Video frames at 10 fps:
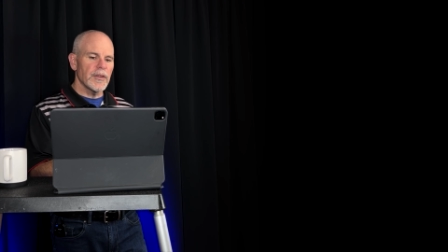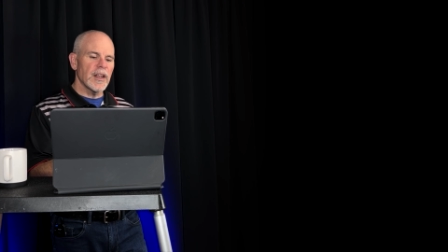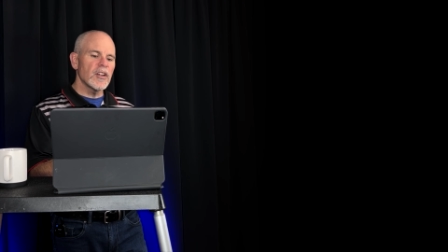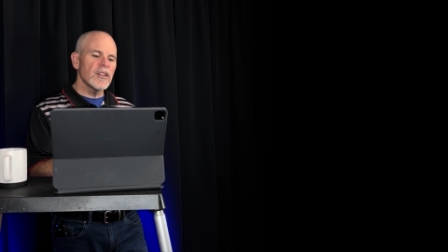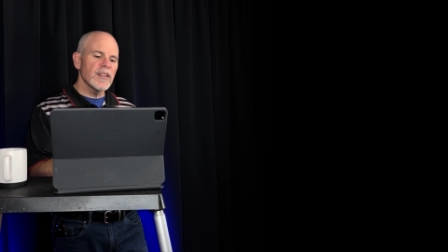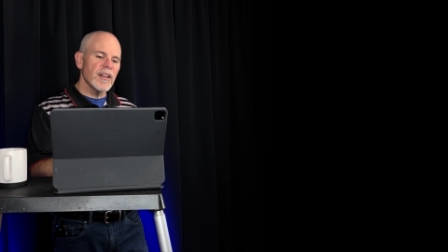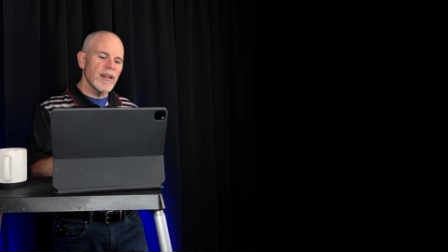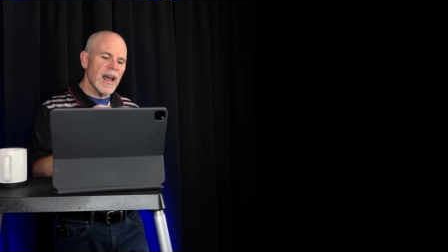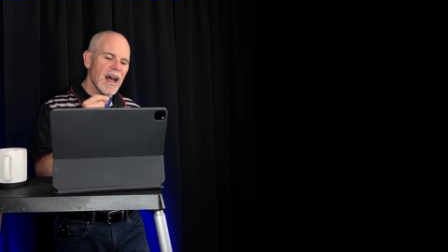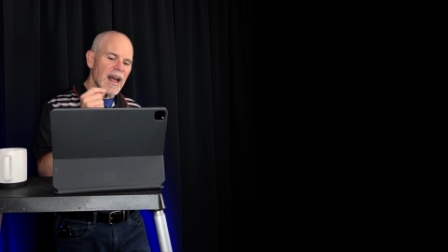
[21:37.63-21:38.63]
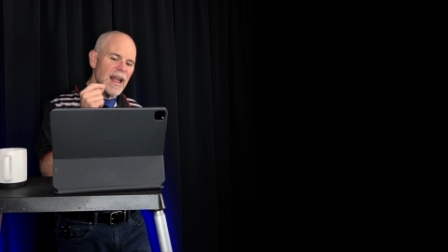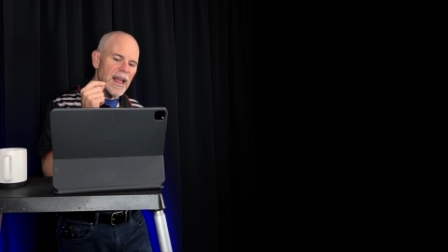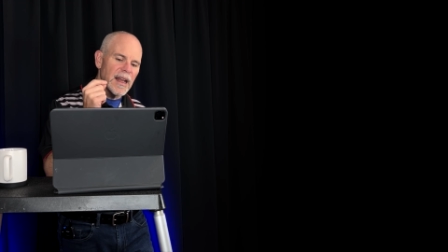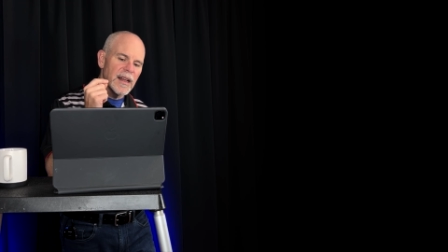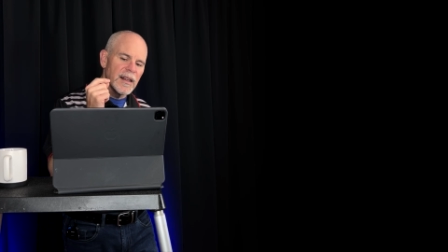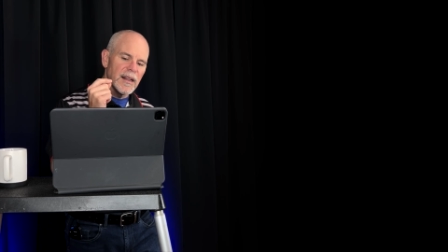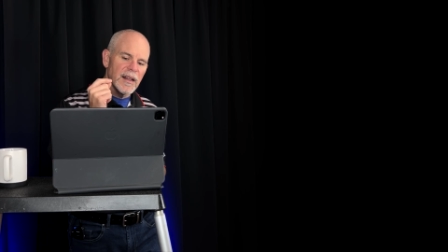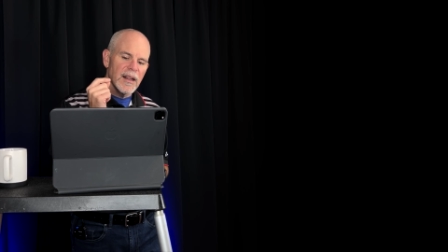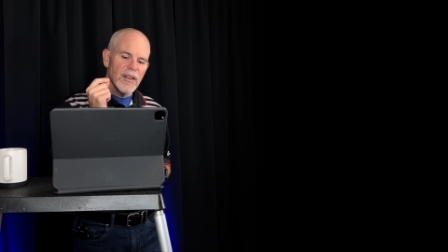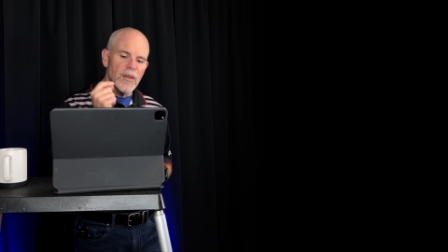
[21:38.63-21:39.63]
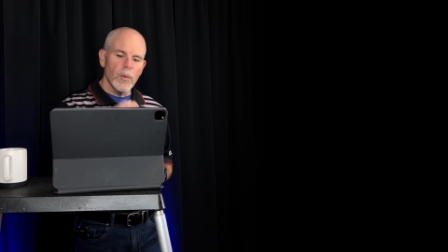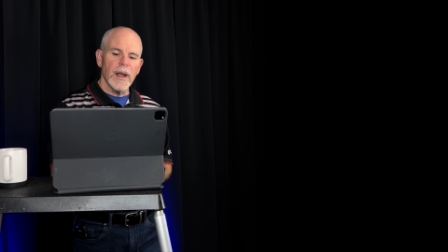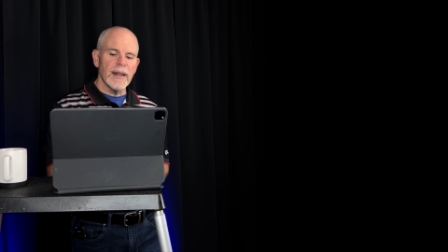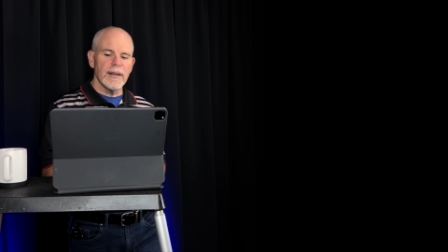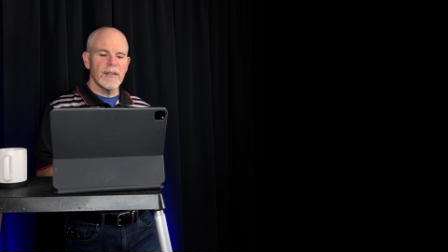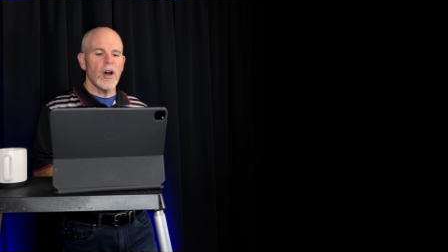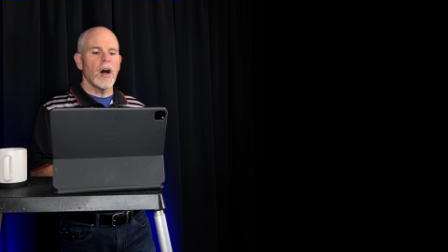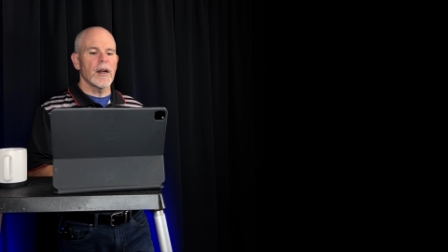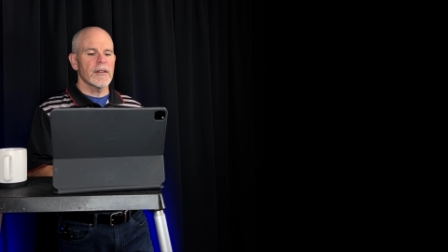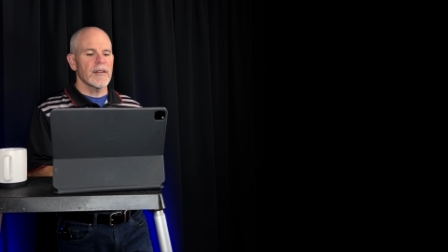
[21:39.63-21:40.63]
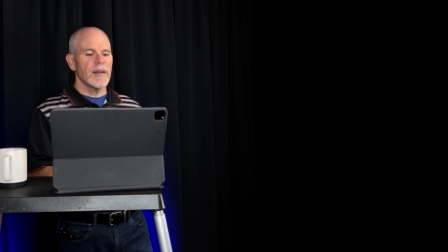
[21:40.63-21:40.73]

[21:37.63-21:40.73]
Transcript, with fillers: They couldn't deny the way he talked.